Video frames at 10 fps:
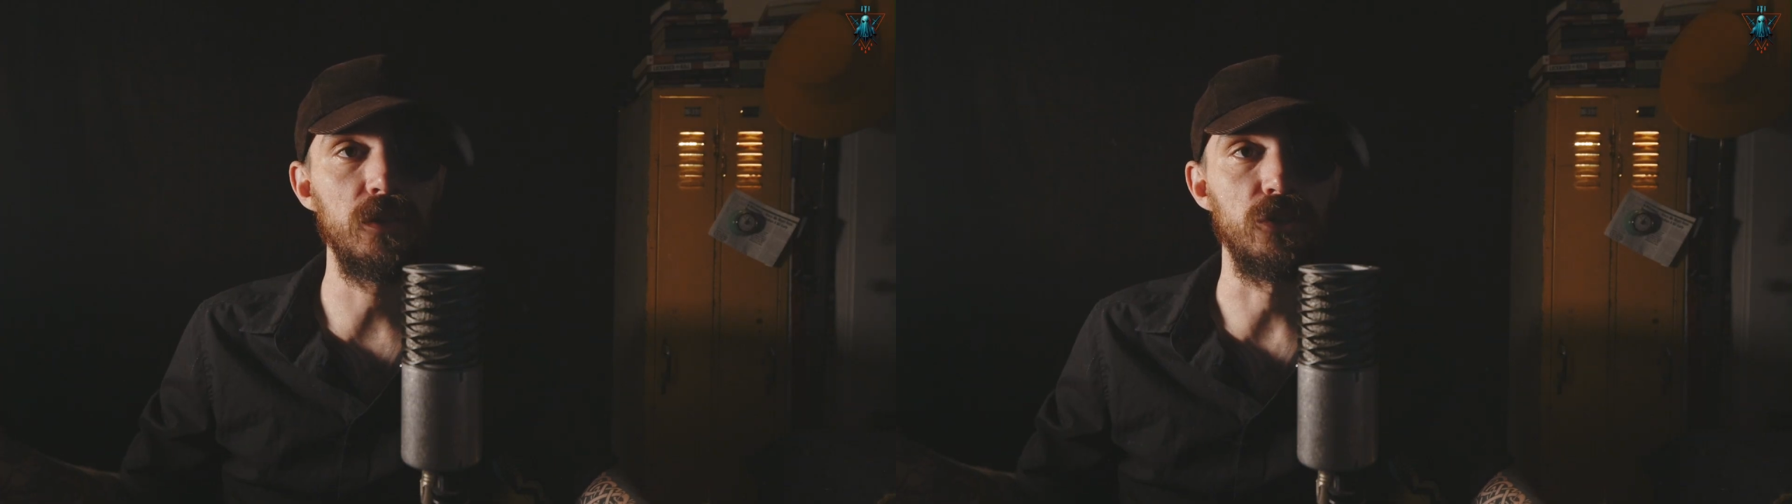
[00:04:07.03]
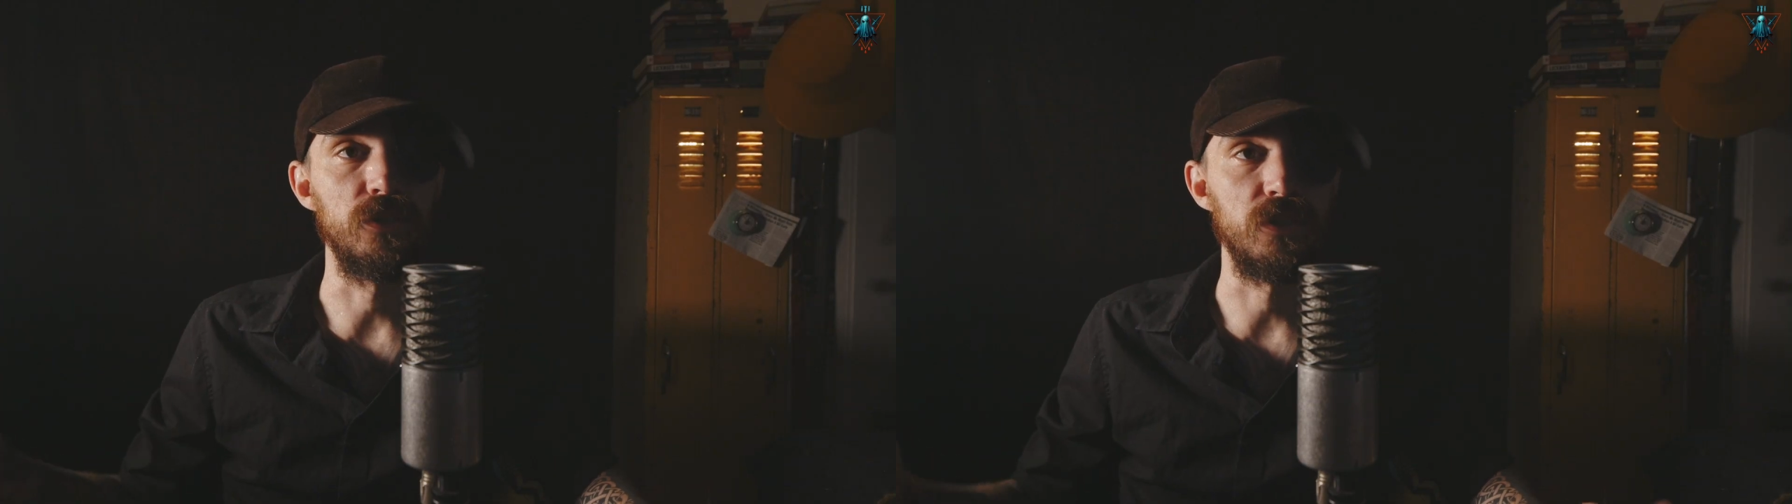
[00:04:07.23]

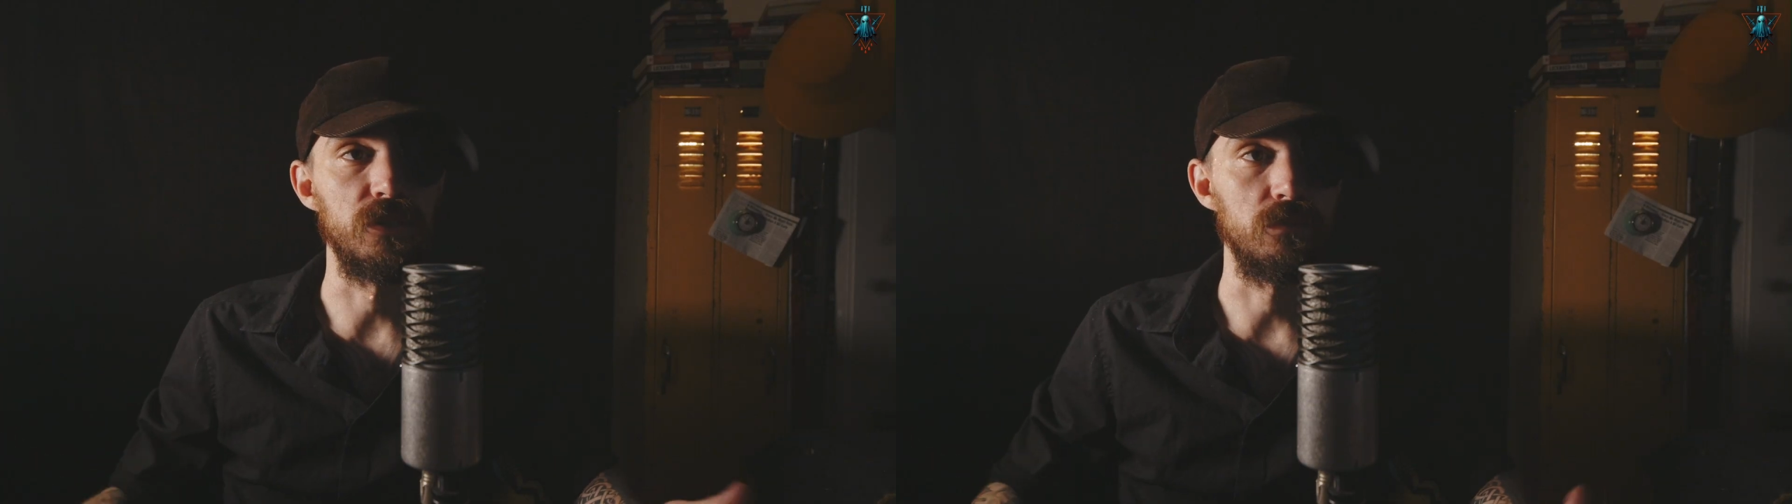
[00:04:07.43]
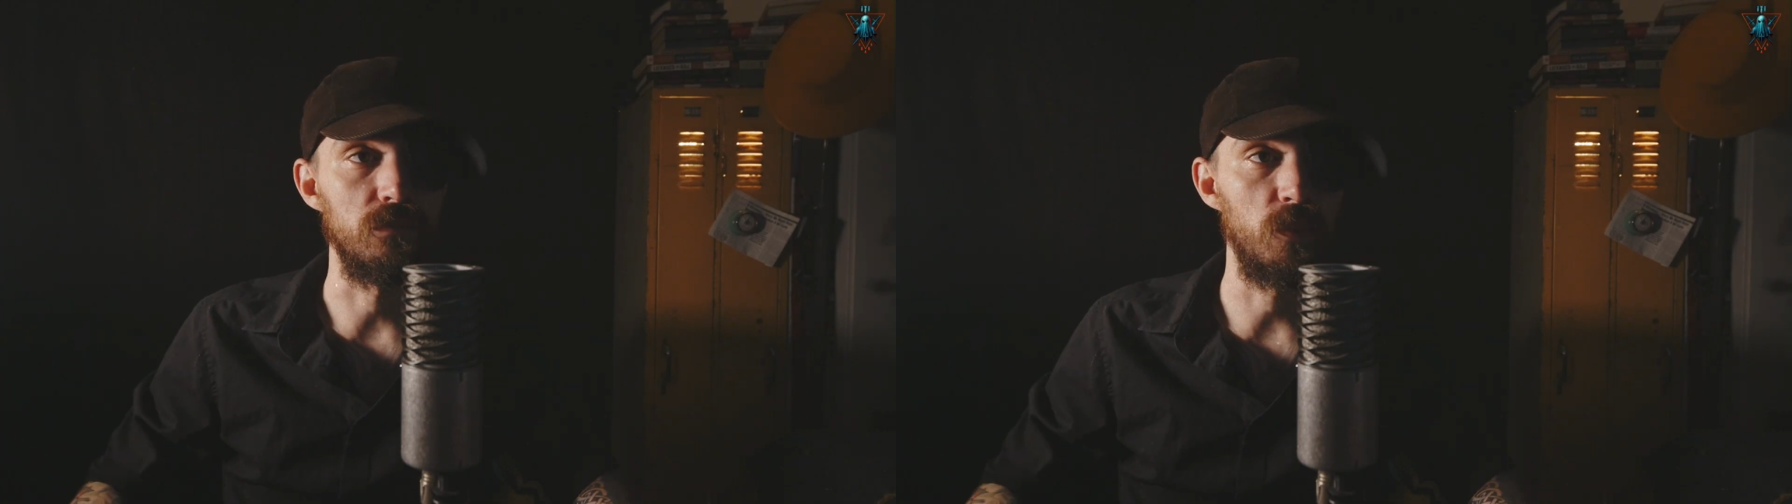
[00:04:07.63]
ages
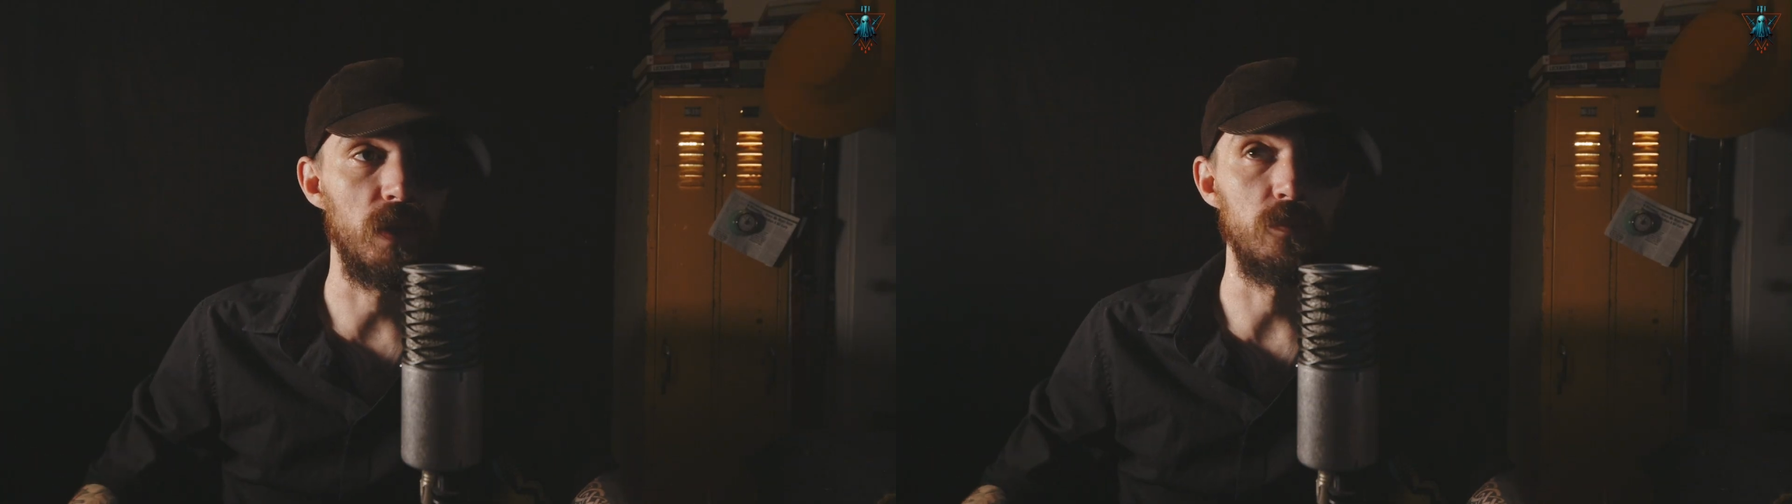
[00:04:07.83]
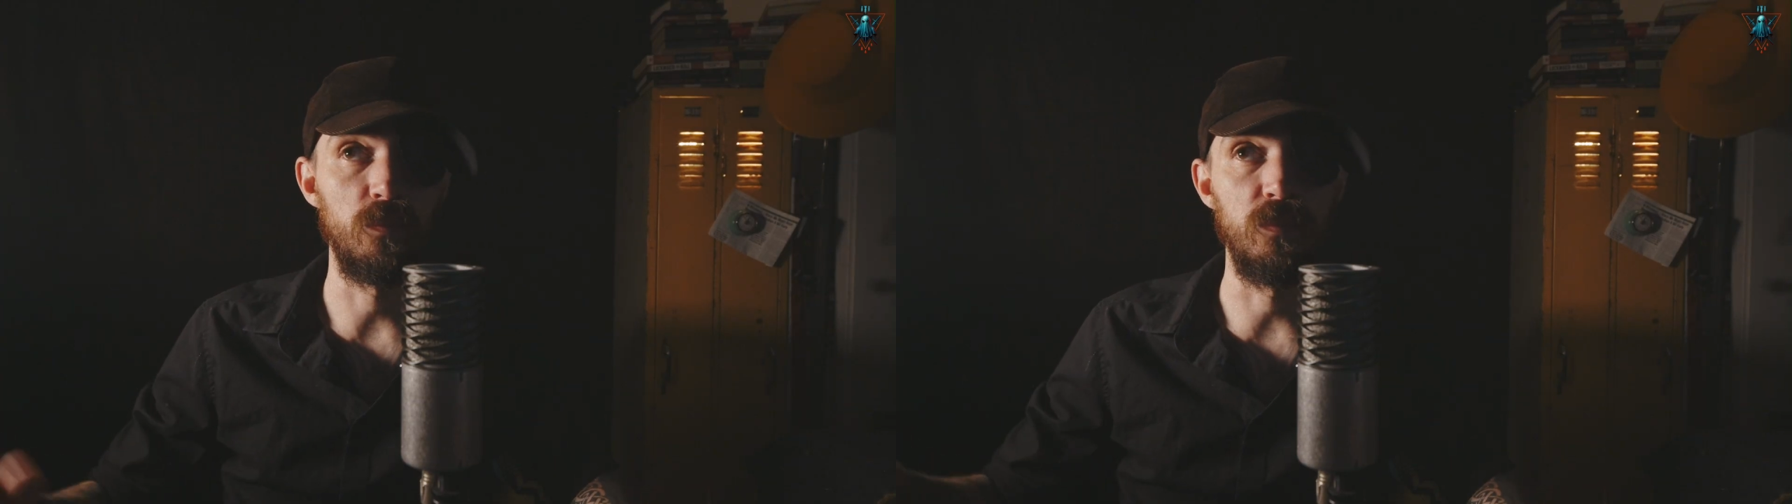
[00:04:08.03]

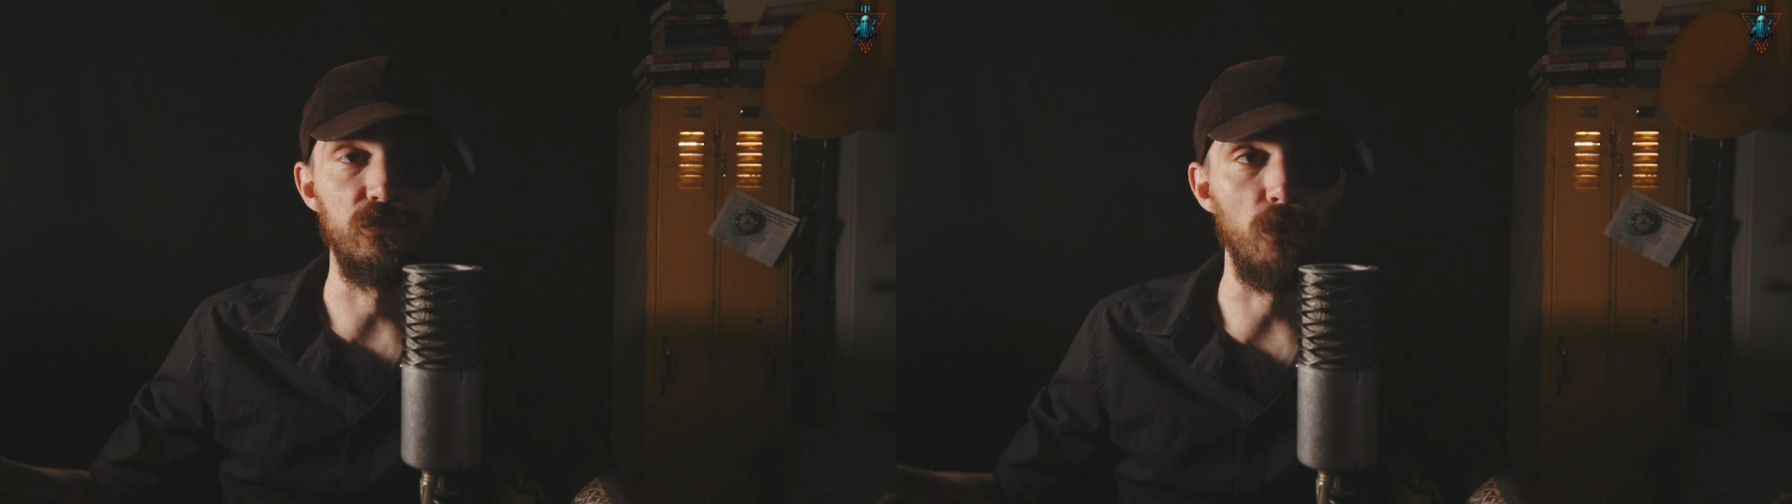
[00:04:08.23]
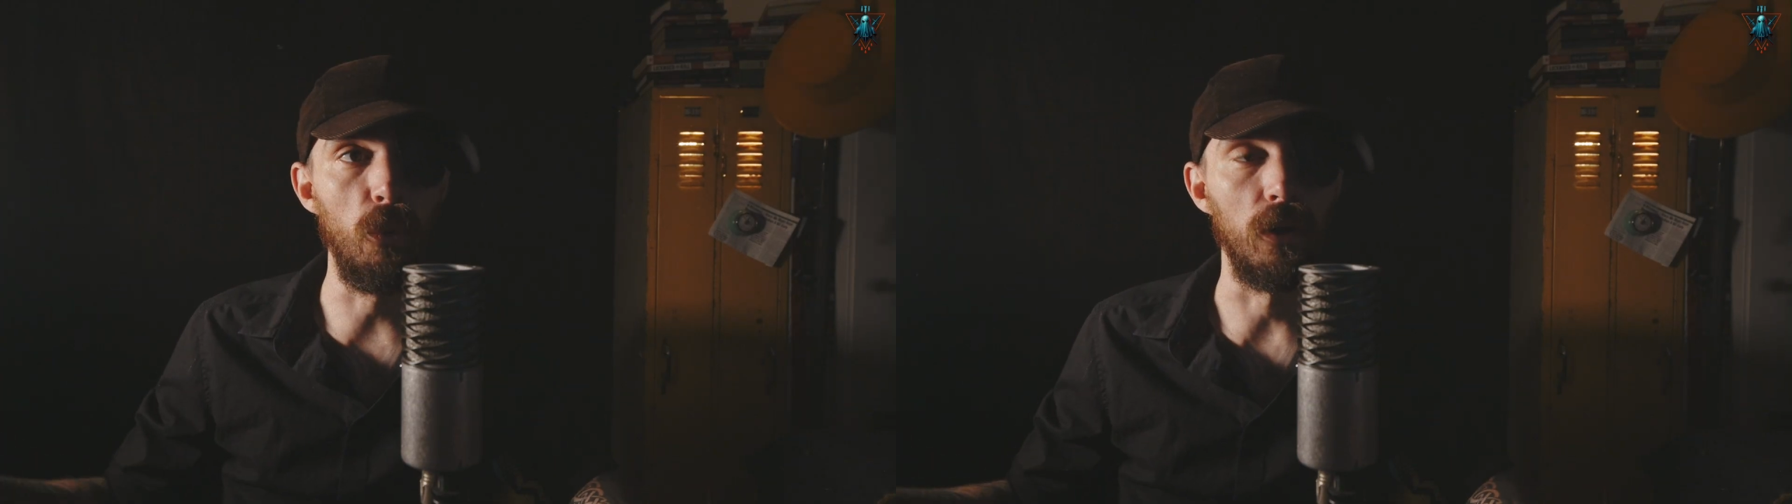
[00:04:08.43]
and
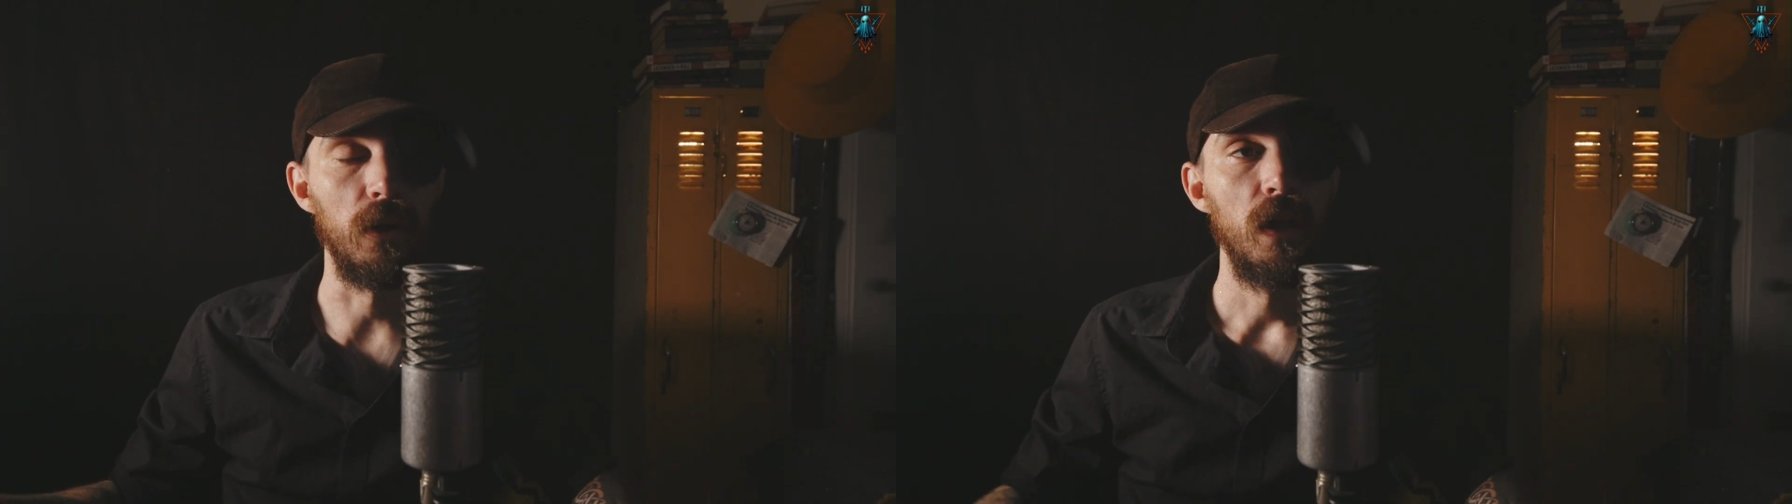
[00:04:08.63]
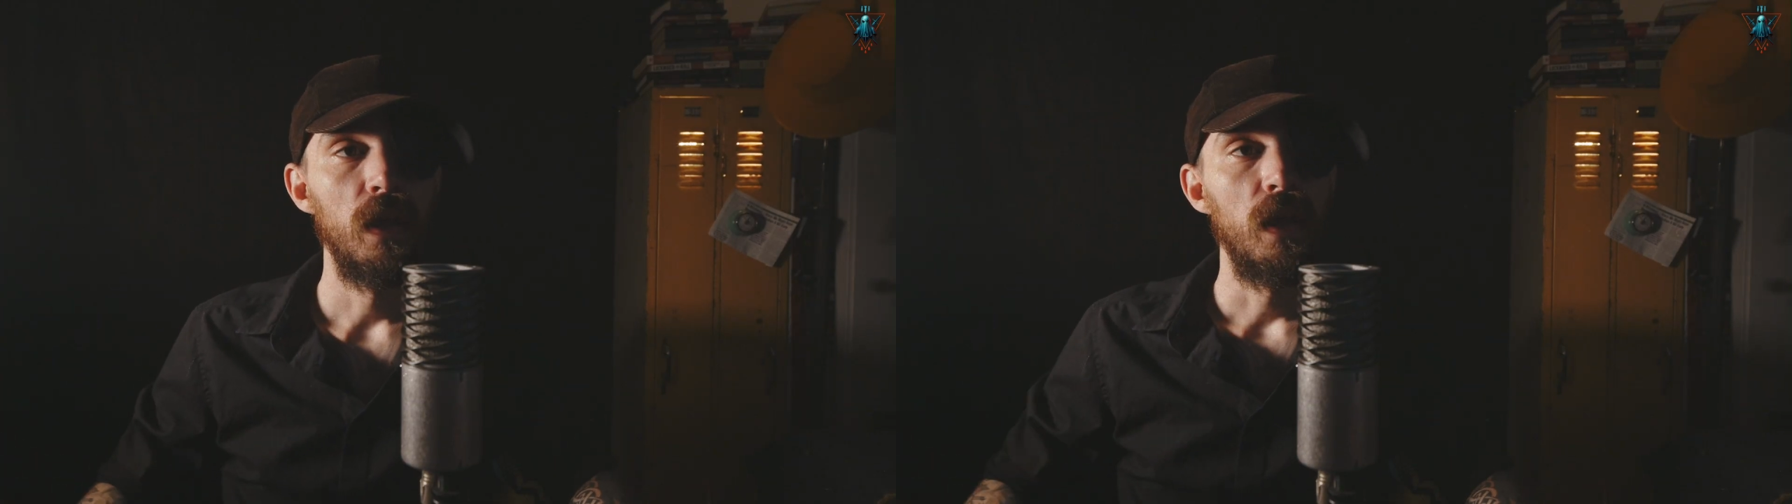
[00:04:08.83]
before.